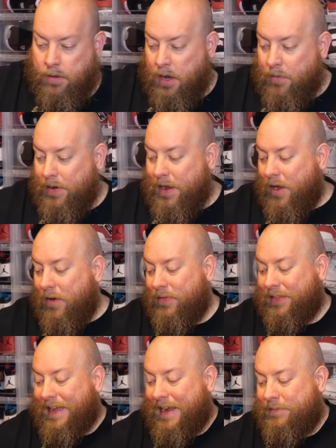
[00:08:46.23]
Here we go.
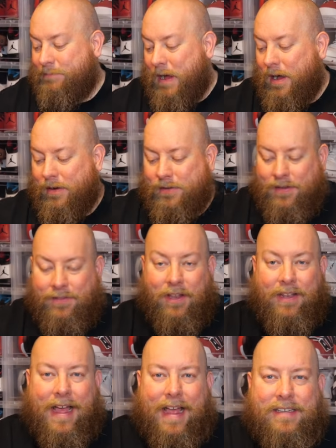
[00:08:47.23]
Last box, the
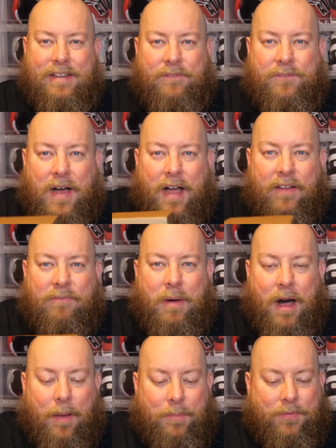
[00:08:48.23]
last five
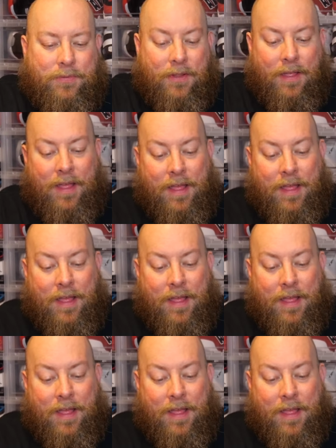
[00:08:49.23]
pops.